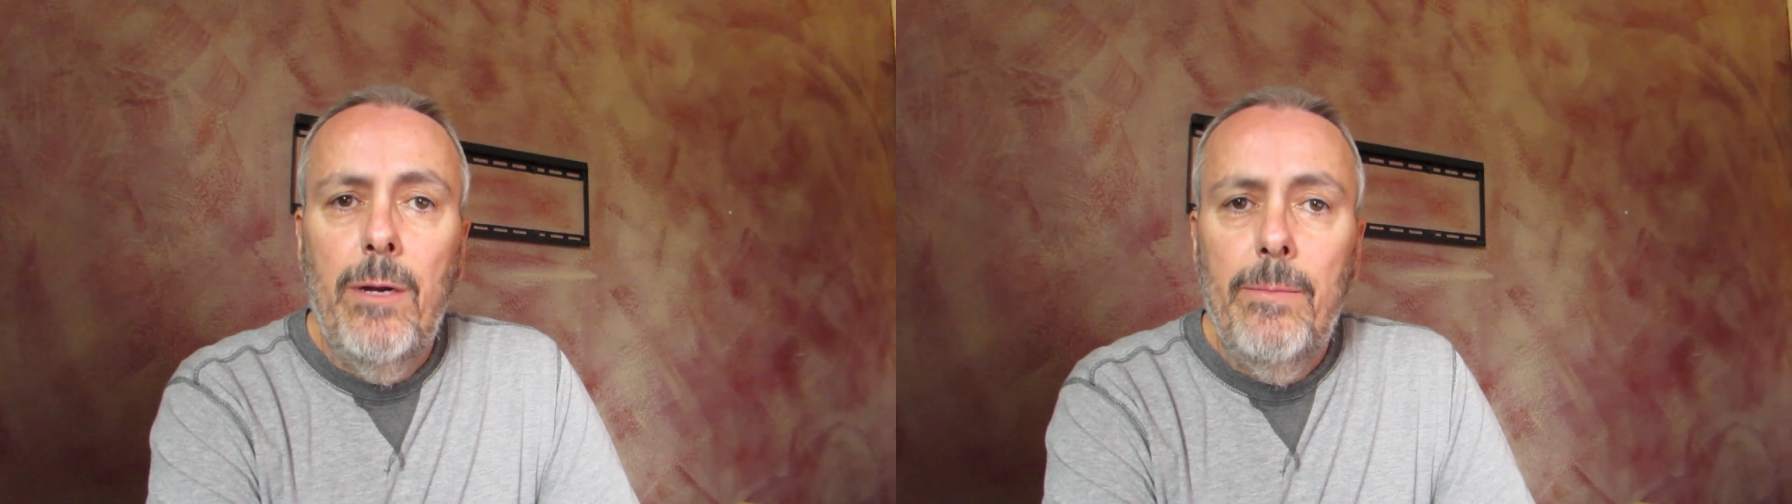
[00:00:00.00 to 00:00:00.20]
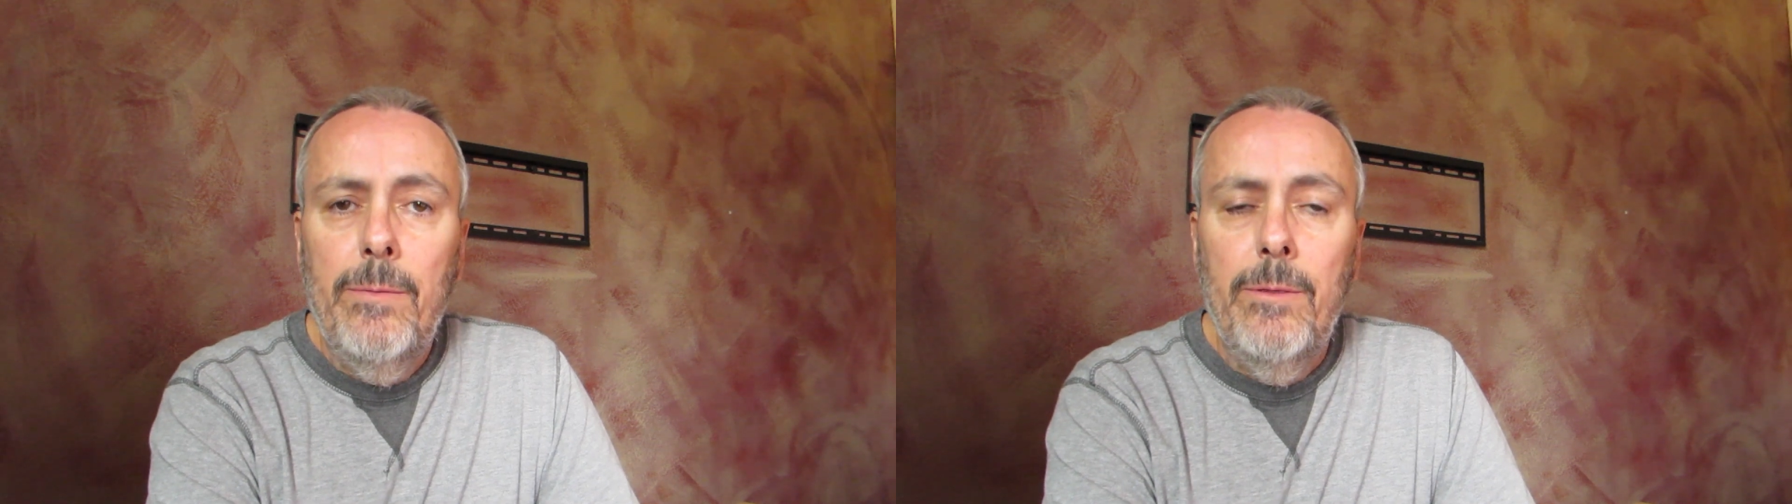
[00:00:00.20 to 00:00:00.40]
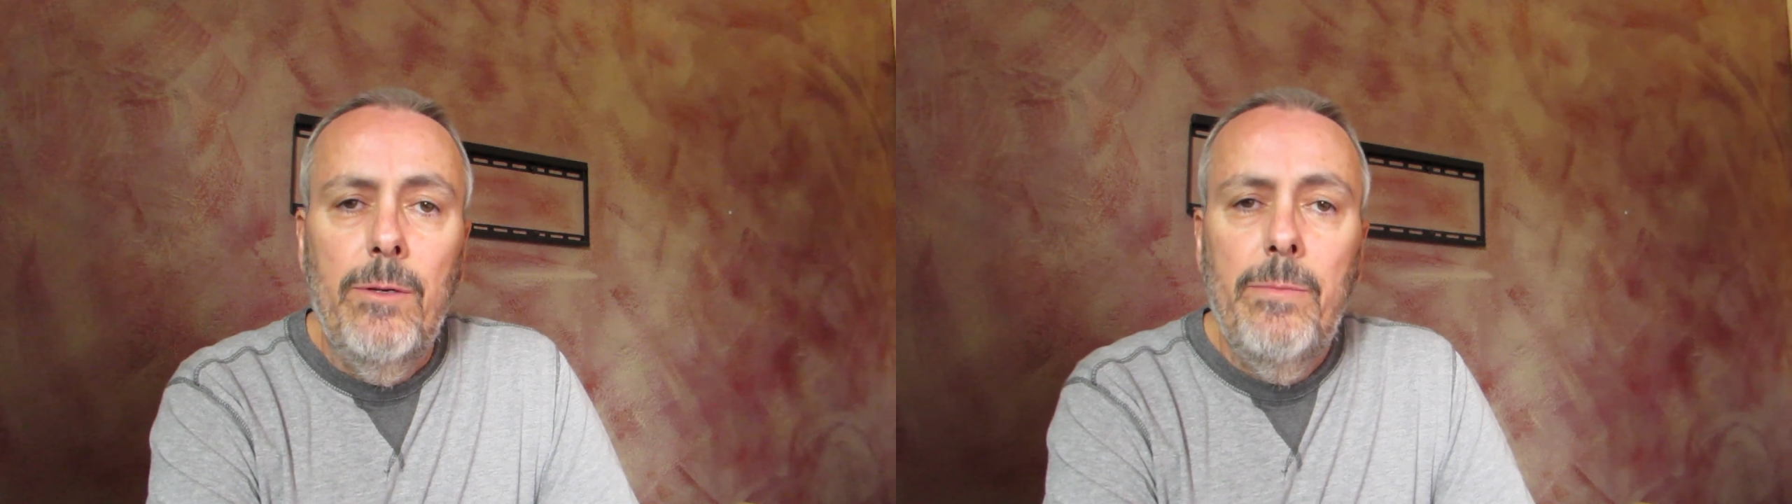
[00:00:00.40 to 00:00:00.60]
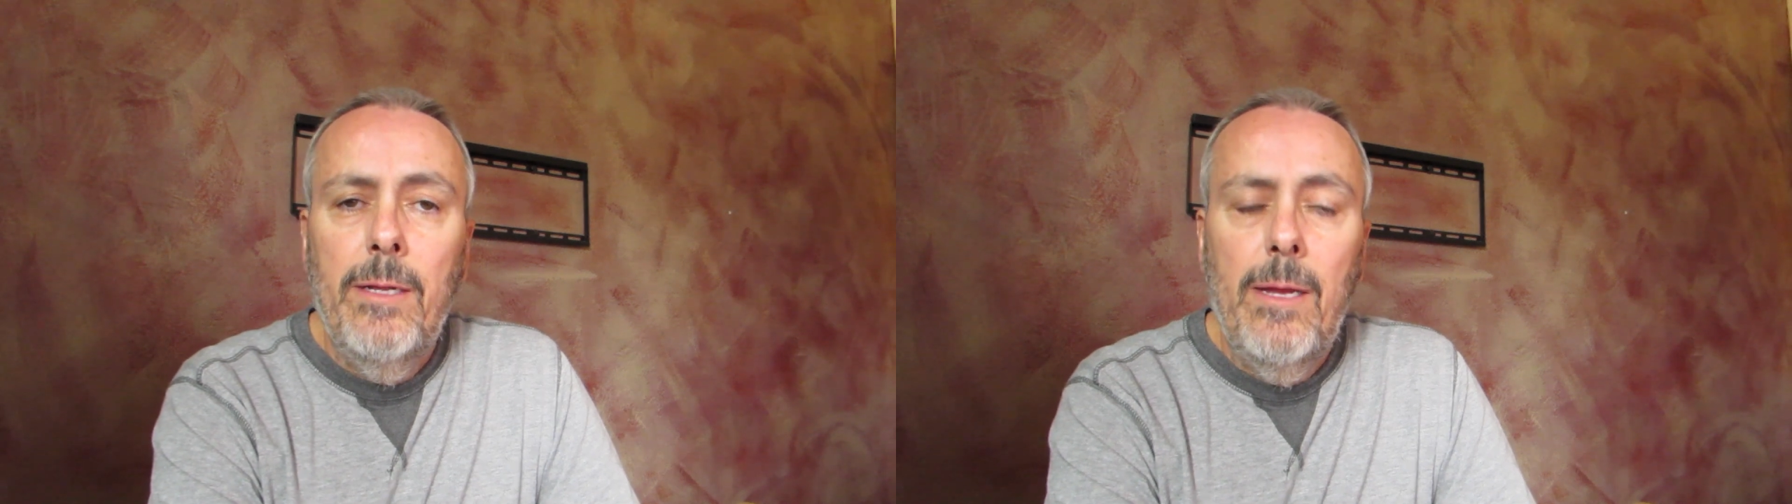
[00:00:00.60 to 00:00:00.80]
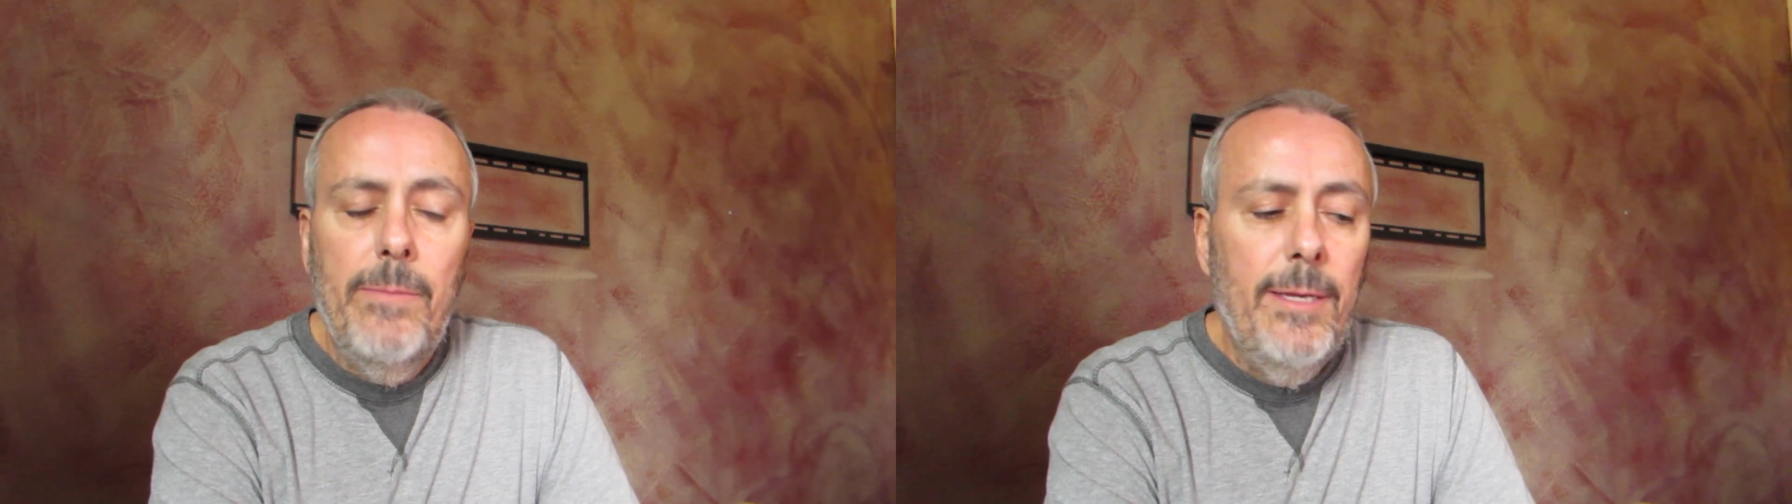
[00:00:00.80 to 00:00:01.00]
your
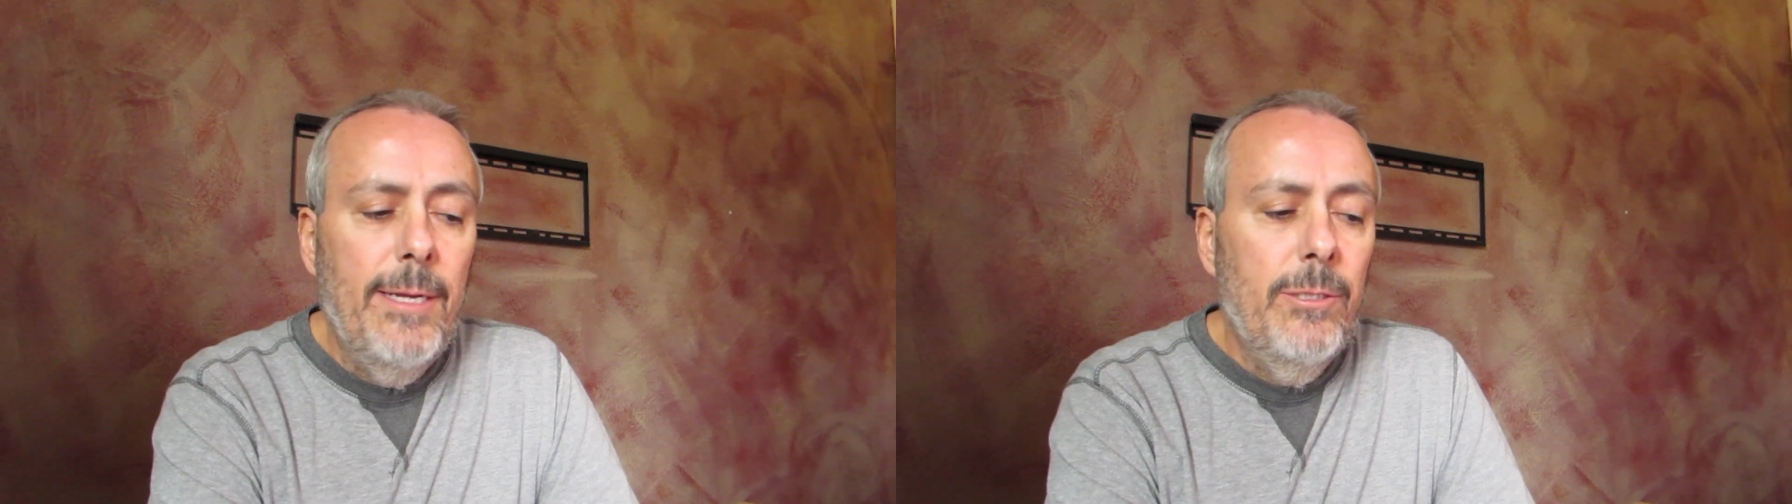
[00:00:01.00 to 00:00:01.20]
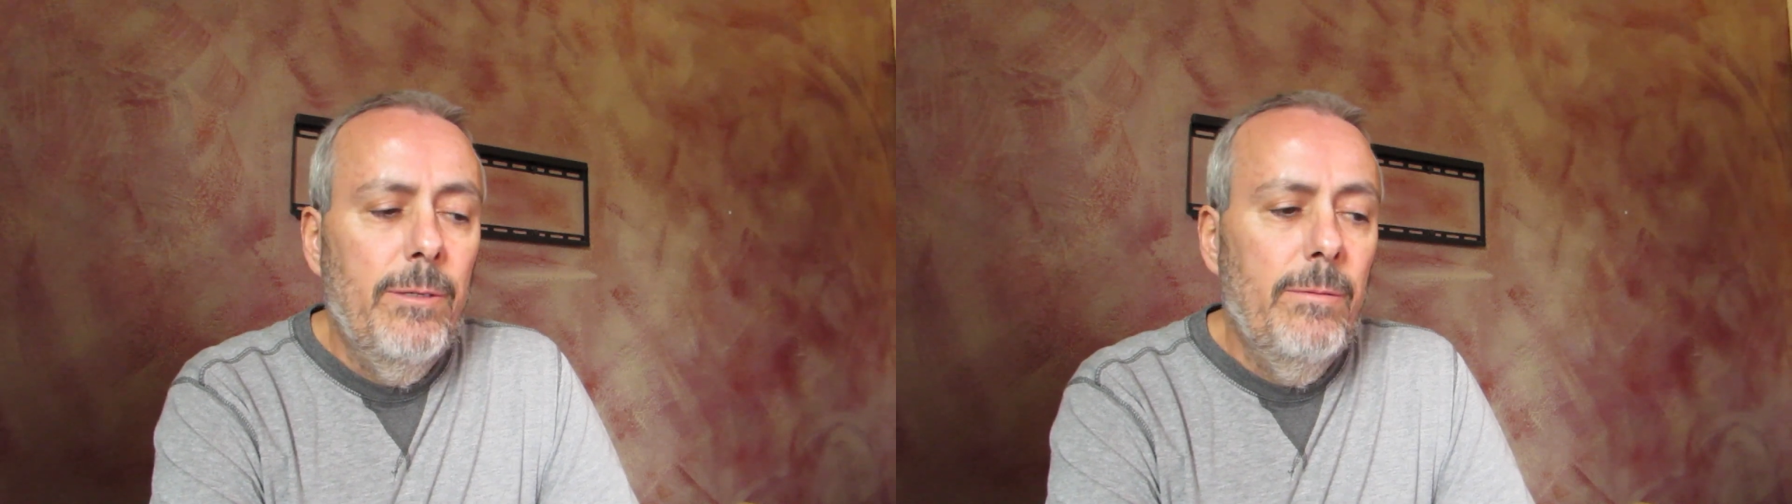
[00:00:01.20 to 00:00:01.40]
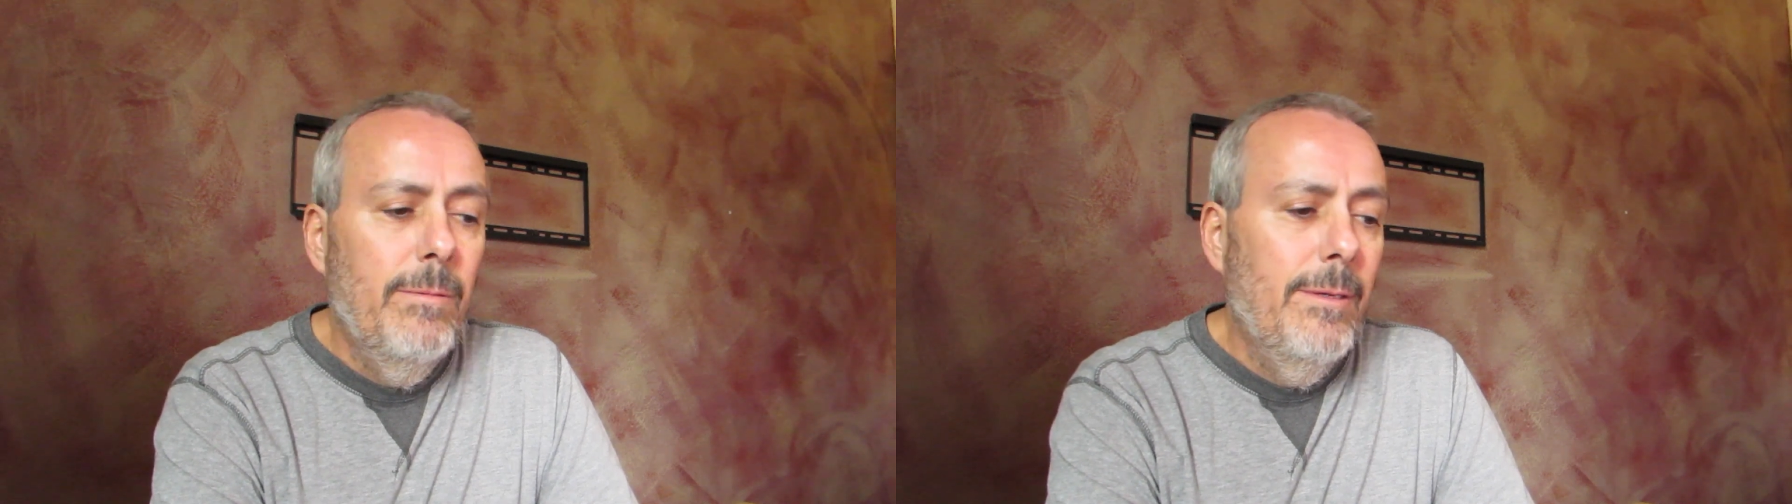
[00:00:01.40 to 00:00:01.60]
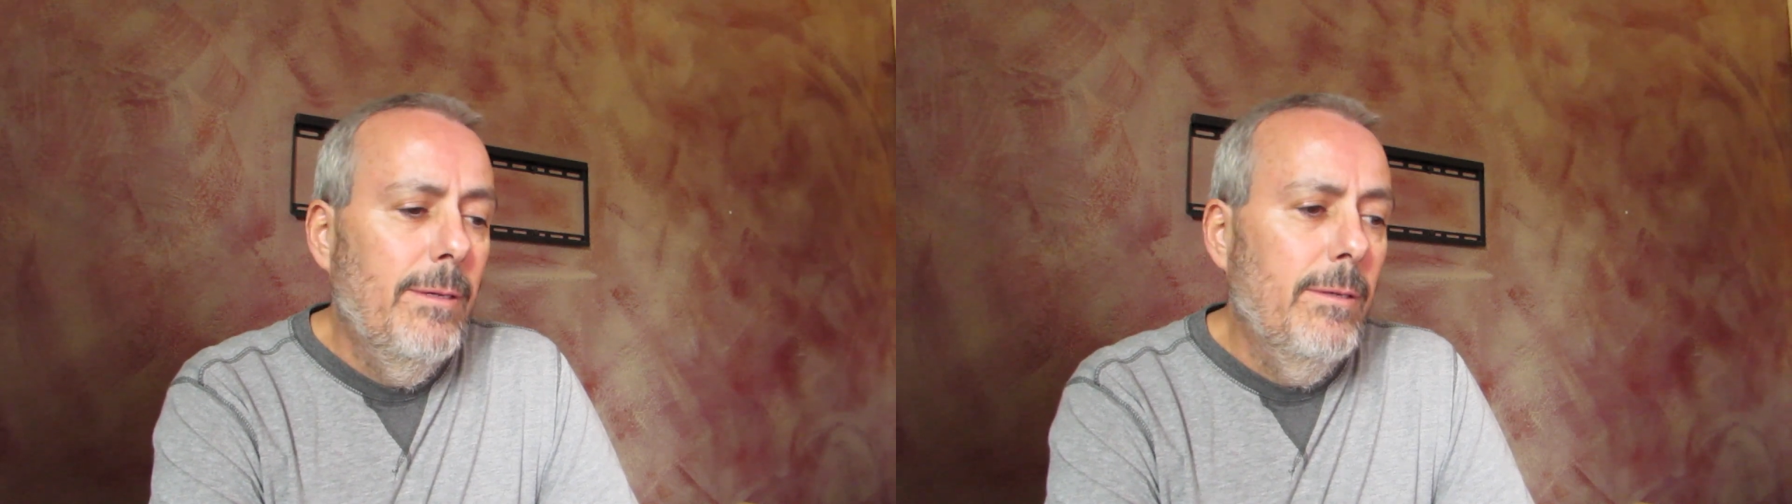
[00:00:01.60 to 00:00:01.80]
email application,